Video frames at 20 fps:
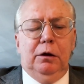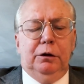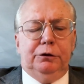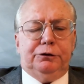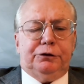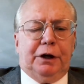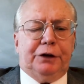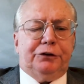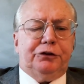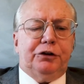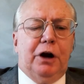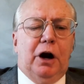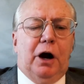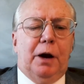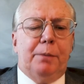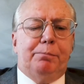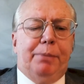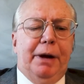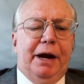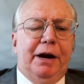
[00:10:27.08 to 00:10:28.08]
touching
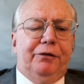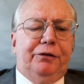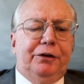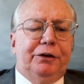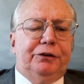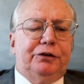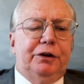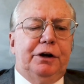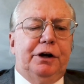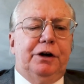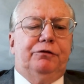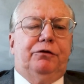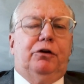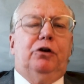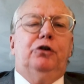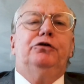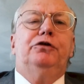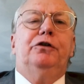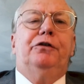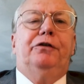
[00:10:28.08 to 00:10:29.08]
on benefits and
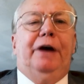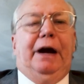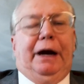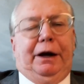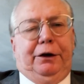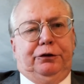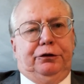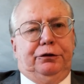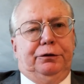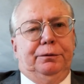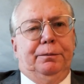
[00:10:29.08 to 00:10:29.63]
adverse effects.